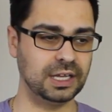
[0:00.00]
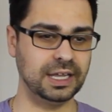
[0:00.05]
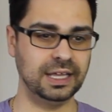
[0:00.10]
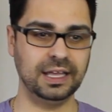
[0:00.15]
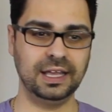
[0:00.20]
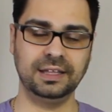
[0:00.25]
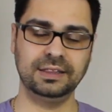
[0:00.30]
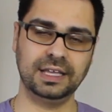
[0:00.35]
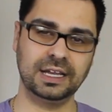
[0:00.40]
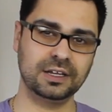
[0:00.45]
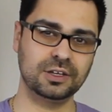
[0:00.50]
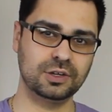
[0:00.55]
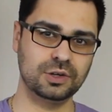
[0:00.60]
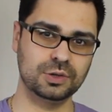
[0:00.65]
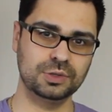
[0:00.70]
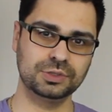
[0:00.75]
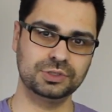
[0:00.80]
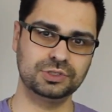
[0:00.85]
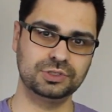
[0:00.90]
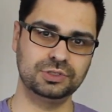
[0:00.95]
And that
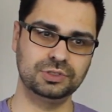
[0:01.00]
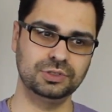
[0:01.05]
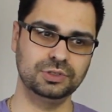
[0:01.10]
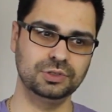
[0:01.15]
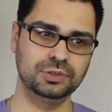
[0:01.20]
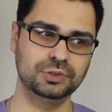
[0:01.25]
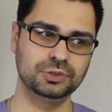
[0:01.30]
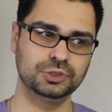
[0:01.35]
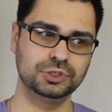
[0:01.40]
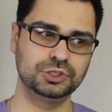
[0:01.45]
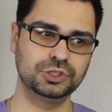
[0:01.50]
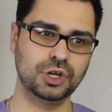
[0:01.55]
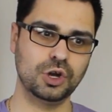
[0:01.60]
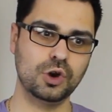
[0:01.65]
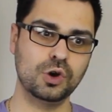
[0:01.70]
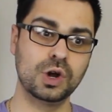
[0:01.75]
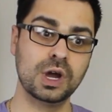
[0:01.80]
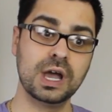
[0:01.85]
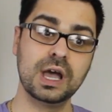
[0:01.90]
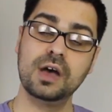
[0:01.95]
goes to
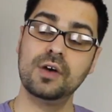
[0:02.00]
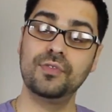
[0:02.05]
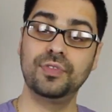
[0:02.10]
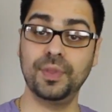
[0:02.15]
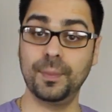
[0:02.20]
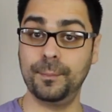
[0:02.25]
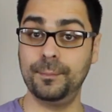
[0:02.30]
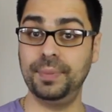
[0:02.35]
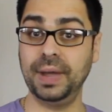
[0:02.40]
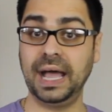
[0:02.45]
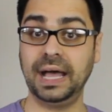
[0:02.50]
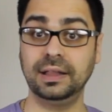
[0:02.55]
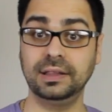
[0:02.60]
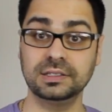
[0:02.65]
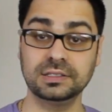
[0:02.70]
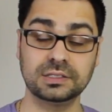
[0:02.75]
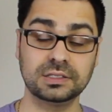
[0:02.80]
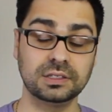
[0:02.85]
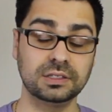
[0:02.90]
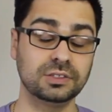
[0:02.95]
show the
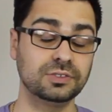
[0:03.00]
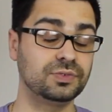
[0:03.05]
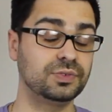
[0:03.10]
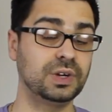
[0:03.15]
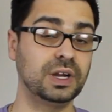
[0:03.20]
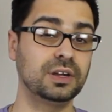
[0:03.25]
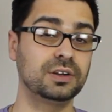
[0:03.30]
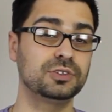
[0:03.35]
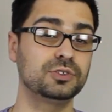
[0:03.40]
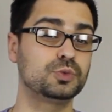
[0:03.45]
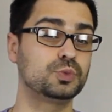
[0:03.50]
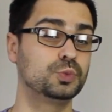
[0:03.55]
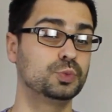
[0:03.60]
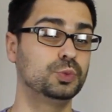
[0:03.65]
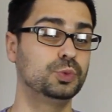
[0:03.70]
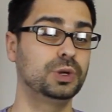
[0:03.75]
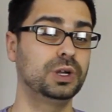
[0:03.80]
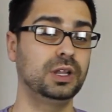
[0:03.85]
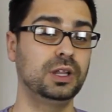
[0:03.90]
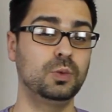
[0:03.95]
balance in this fragrance,
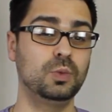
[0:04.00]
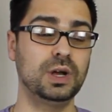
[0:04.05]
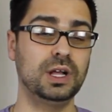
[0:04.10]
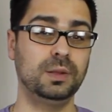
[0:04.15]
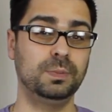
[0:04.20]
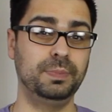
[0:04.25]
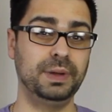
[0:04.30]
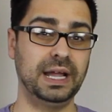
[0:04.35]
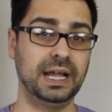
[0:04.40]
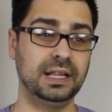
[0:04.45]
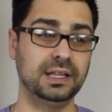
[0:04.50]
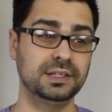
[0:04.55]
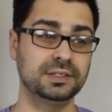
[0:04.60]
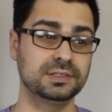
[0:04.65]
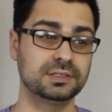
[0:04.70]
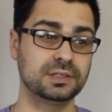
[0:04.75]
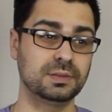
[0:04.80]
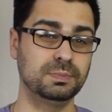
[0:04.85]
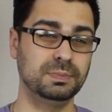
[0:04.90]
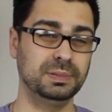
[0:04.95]
really well
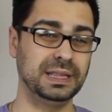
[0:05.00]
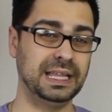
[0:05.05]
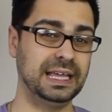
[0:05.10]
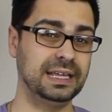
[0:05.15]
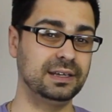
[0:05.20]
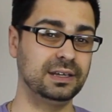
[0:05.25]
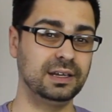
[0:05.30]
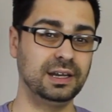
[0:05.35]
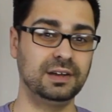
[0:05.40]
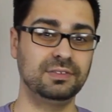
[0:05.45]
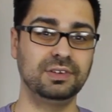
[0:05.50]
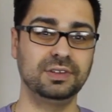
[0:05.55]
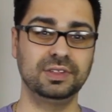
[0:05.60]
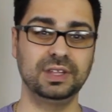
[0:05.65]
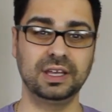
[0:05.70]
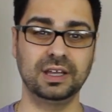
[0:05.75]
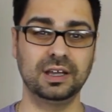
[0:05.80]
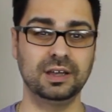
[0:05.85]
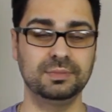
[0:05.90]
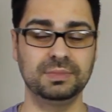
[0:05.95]
balanced, the blend and
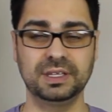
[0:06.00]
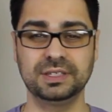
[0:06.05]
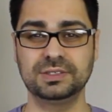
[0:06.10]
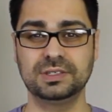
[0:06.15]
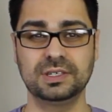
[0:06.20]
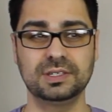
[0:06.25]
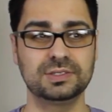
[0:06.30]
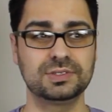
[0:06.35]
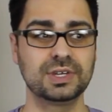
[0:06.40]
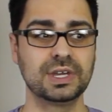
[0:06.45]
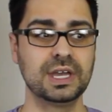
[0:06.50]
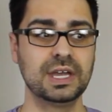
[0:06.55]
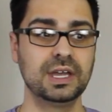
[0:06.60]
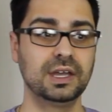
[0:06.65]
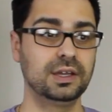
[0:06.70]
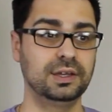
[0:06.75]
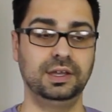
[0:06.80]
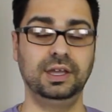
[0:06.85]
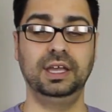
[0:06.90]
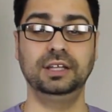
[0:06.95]
everything. Um, this is
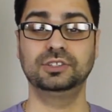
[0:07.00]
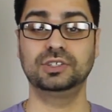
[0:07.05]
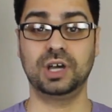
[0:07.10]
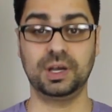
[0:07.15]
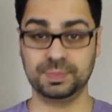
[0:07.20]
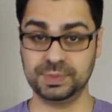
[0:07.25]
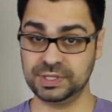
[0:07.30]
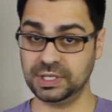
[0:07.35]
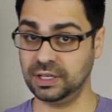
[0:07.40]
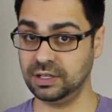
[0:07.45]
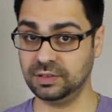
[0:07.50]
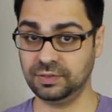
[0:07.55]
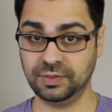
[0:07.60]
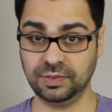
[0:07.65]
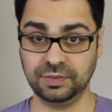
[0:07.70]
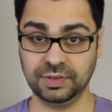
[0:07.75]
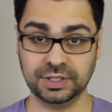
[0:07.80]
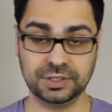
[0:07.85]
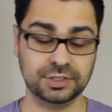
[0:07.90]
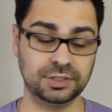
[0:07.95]
a top seller
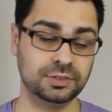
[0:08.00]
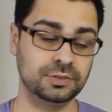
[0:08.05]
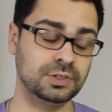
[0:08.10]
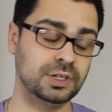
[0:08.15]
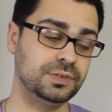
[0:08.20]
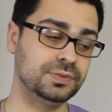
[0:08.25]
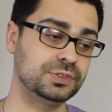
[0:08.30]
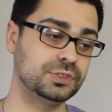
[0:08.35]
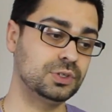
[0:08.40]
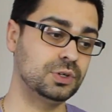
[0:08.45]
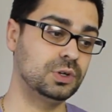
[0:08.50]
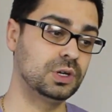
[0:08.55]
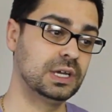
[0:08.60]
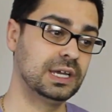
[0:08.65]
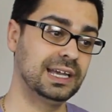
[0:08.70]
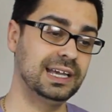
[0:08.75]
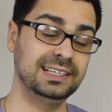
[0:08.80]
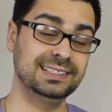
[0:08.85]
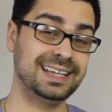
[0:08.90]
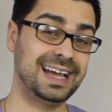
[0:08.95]
for Viktor and Rolf, so
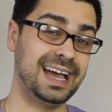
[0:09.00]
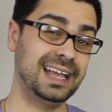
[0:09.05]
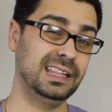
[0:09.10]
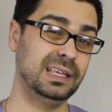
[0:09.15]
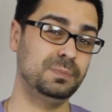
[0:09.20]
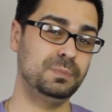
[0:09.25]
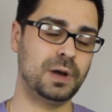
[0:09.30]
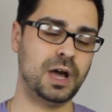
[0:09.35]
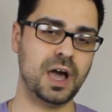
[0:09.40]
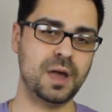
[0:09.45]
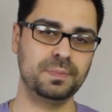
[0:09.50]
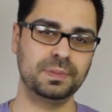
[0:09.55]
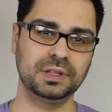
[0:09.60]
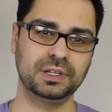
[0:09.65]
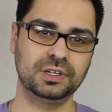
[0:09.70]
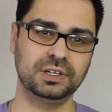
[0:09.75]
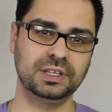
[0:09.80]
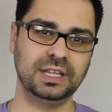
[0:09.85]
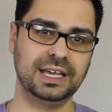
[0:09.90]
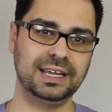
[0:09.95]
it's highly
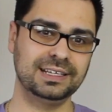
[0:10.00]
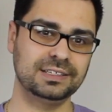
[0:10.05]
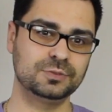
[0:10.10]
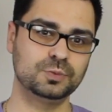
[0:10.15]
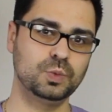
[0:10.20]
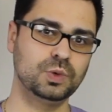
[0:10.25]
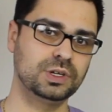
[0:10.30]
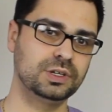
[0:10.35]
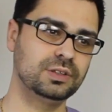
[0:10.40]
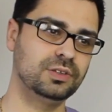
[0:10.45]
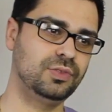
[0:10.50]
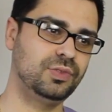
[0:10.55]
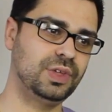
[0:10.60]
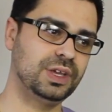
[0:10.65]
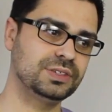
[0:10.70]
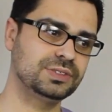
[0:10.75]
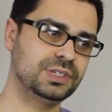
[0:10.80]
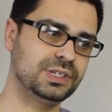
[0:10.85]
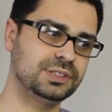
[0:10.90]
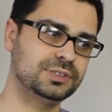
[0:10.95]
popular, and that is one of the
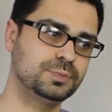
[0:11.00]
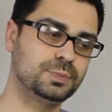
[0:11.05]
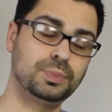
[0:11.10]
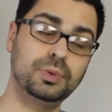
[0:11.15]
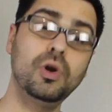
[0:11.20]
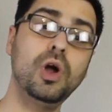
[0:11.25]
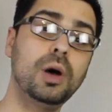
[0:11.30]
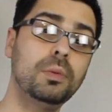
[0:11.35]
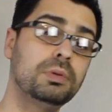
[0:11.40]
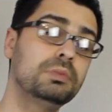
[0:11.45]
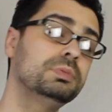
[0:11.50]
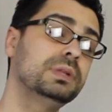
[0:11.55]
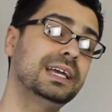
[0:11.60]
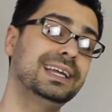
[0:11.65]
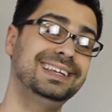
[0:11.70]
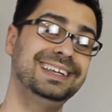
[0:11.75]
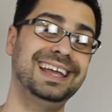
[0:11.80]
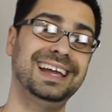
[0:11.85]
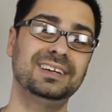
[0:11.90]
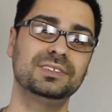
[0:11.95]
things that is probably
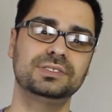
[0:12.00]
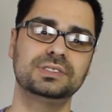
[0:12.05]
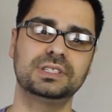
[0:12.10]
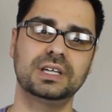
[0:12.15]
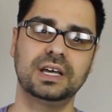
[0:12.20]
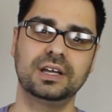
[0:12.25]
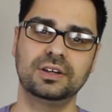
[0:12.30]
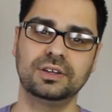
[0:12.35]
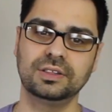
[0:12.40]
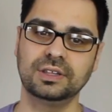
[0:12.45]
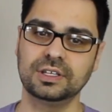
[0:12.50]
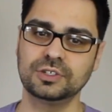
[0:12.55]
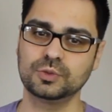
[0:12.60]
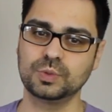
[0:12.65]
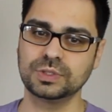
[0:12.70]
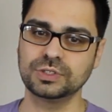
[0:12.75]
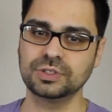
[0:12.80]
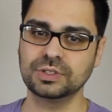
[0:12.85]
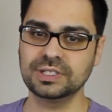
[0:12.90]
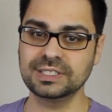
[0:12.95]
a downside on
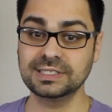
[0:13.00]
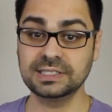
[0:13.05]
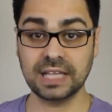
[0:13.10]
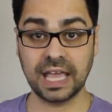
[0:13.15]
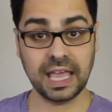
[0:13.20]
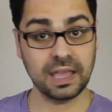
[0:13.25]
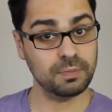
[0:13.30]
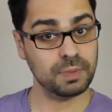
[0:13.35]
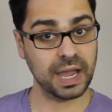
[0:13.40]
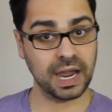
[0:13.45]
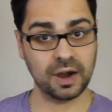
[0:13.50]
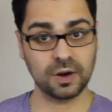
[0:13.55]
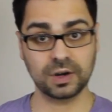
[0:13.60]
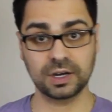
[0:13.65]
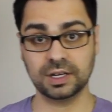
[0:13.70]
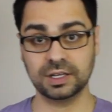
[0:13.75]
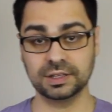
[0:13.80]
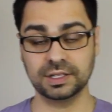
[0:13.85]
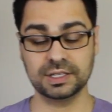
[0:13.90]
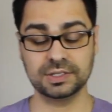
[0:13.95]
this one. So the staying
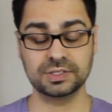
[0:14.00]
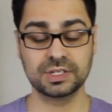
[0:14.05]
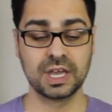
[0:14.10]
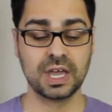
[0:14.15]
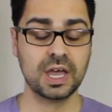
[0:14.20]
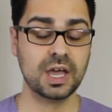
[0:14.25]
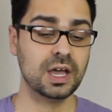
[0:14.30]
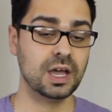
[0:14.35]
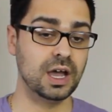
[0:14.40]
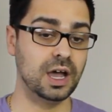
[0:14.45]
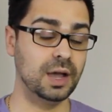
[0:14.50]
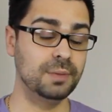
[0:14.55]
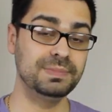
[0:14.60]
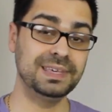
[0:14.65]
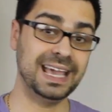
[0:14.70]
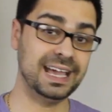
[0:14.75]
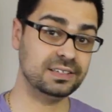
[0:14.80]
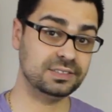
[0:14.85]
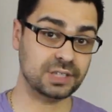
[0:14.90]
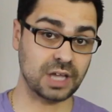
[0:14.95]
power on this, um,
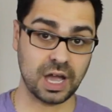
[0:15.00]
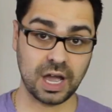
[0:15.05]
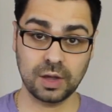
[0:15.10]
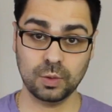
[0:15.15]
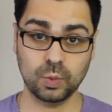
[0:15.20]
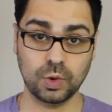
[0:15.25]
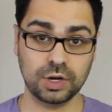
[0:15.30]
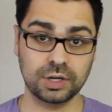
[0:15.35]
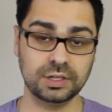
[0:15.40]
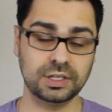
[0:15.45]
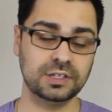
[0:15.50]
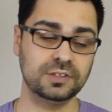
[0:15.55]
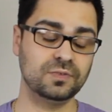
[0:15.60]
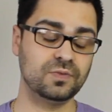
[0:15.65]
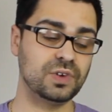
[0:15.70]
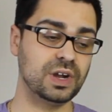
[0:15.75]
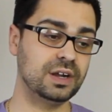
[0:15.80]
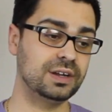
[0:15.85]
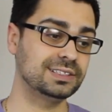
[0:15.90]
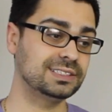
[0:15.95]
yes, I wore this
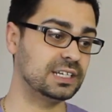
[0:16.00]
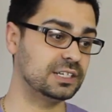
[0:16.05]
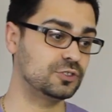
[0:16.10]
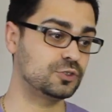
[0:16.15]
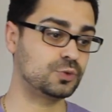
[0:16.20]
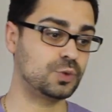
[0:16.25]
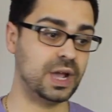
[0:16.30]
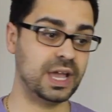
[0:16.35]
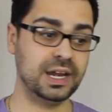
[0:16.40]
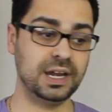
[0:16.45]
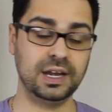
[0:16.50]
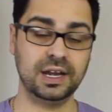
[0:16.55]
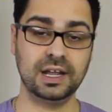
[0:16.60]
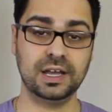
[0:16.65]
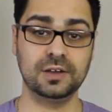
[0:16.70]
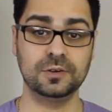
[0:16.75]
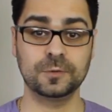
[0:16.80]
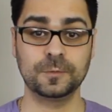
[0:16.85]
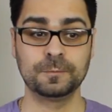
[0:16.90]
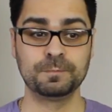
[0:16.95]
fragrance, I tried it
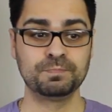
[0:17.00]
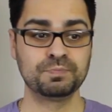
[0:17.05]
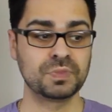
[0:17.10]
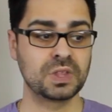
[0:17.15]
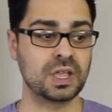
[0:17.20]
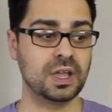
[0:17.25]
out.